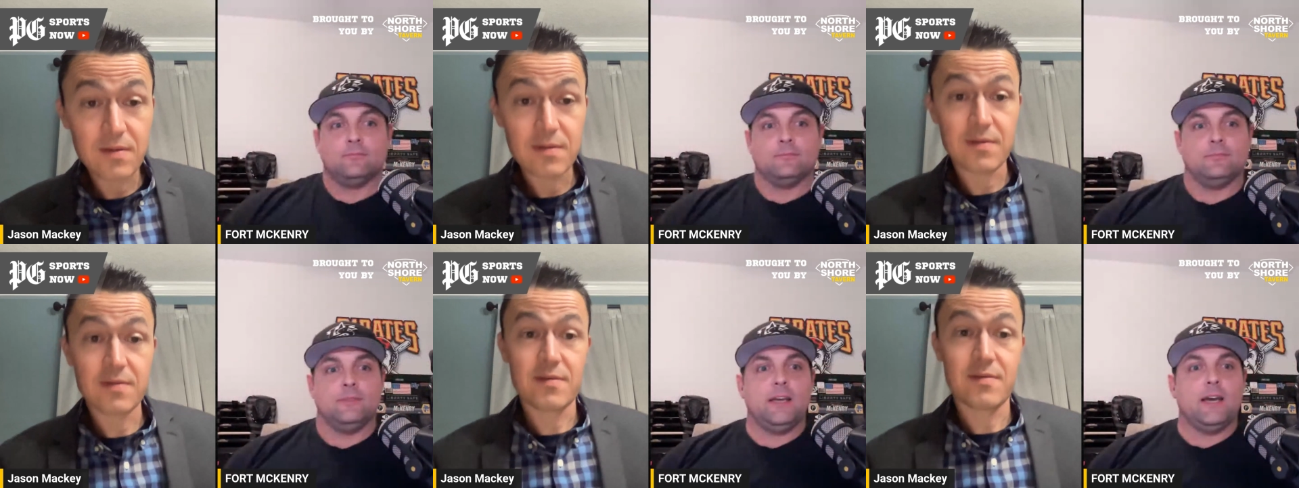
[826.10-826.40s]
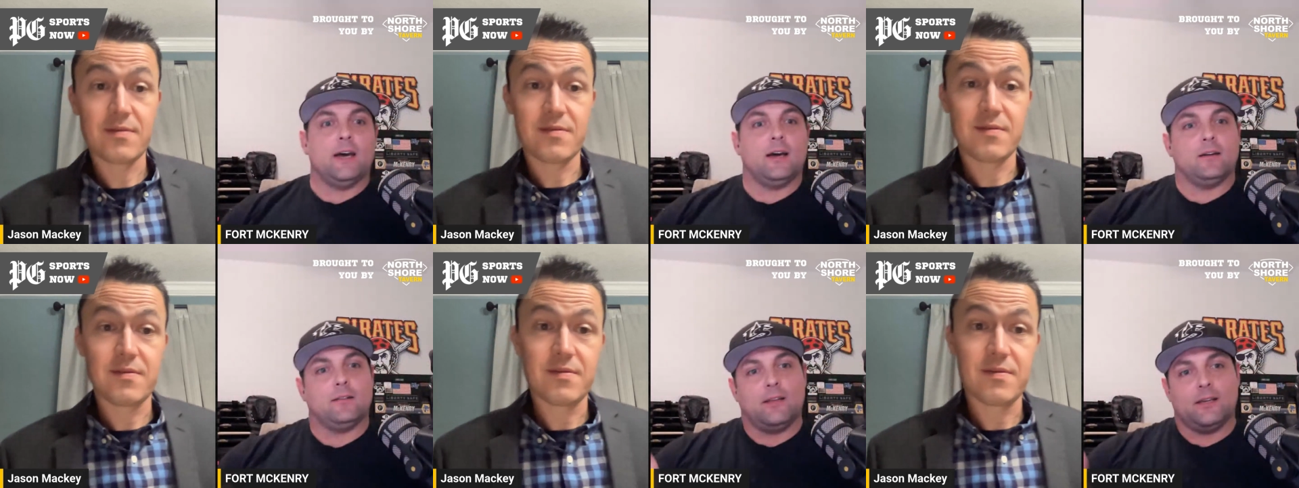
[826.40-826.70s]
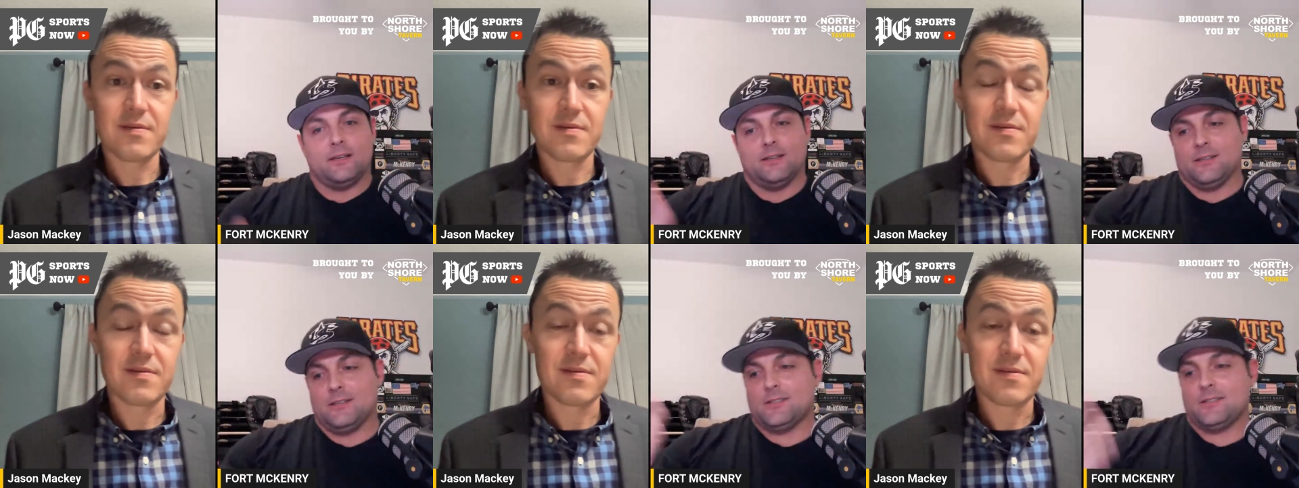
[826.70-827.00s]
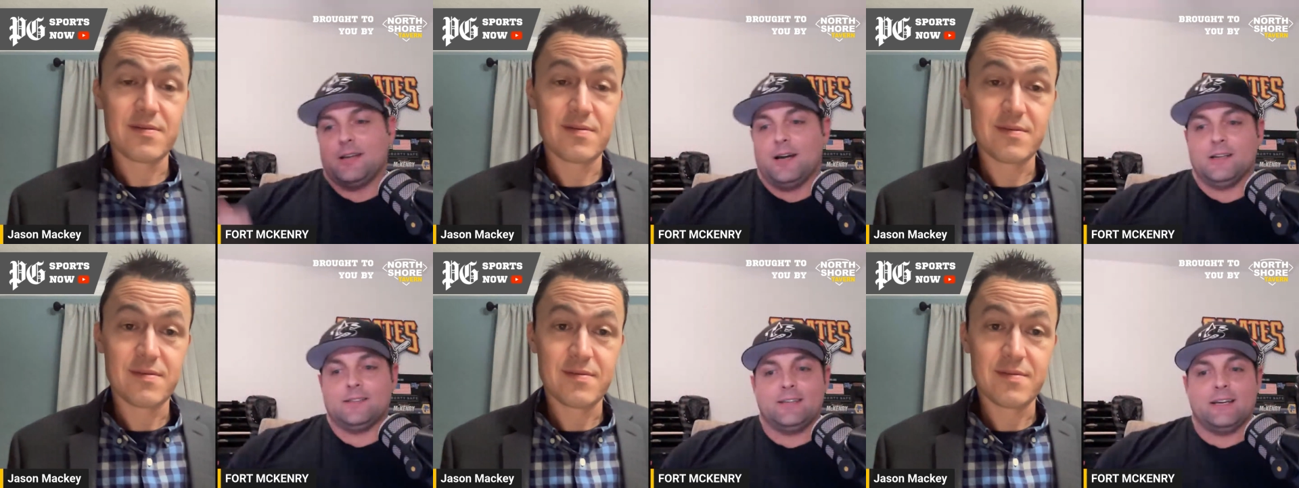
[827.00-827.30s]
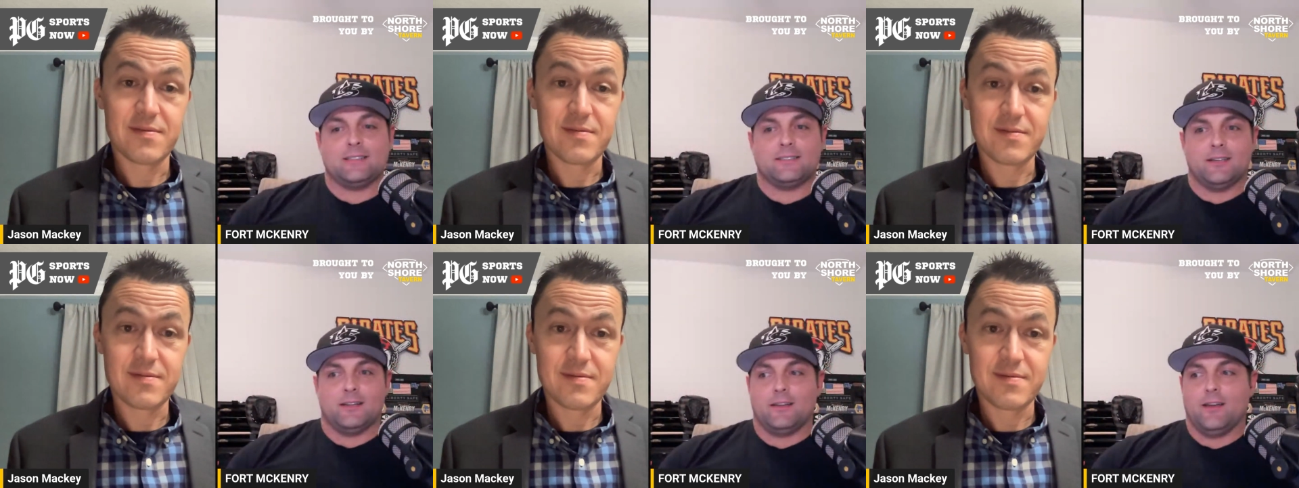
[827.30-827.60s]
Speaker 1: Yeah. Like in this
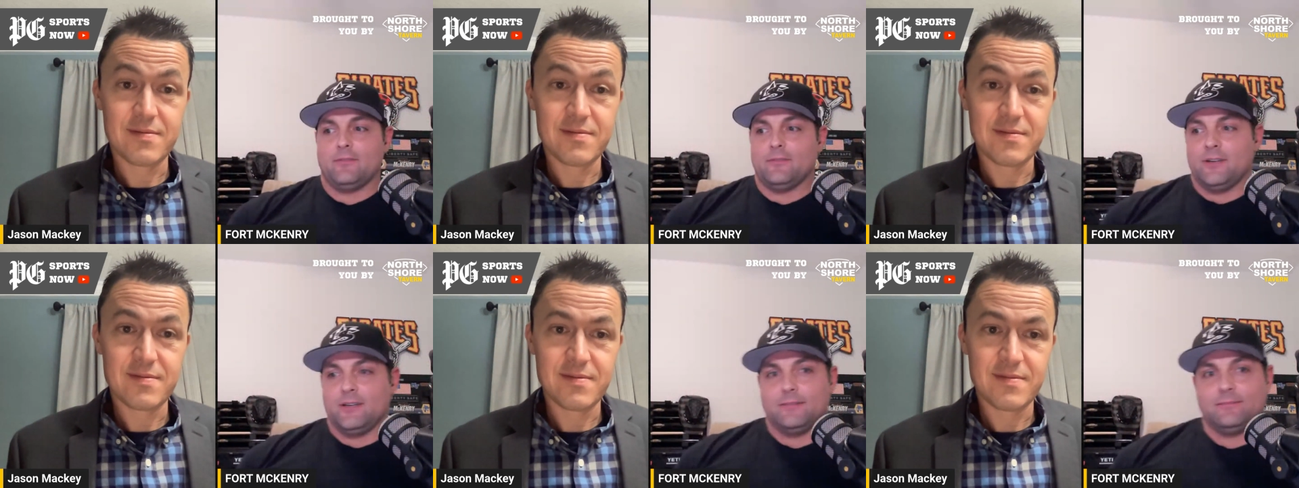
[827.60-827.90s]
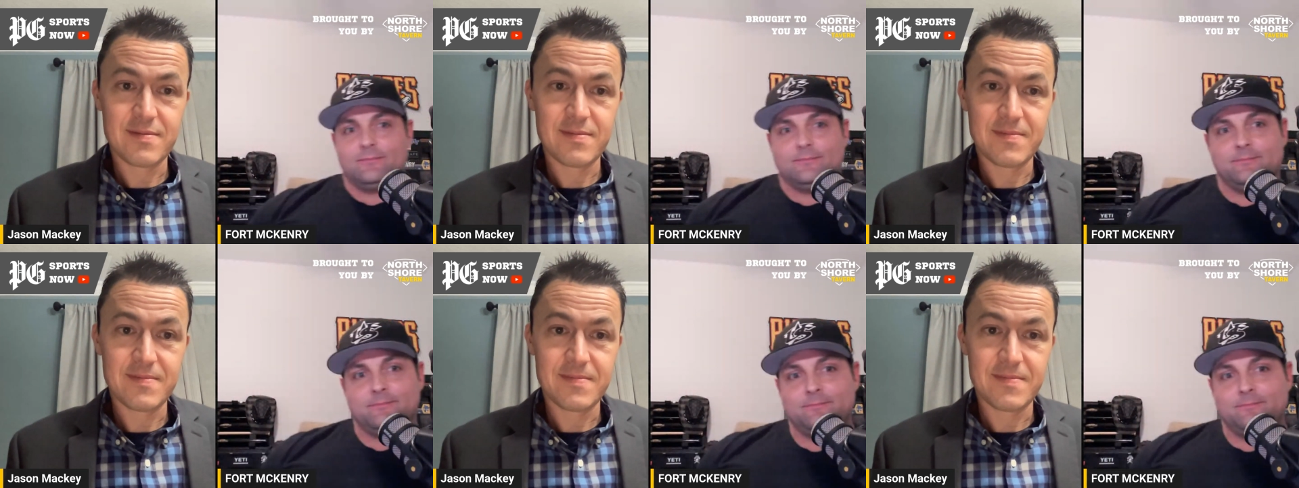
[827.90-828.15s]
context, I loved it.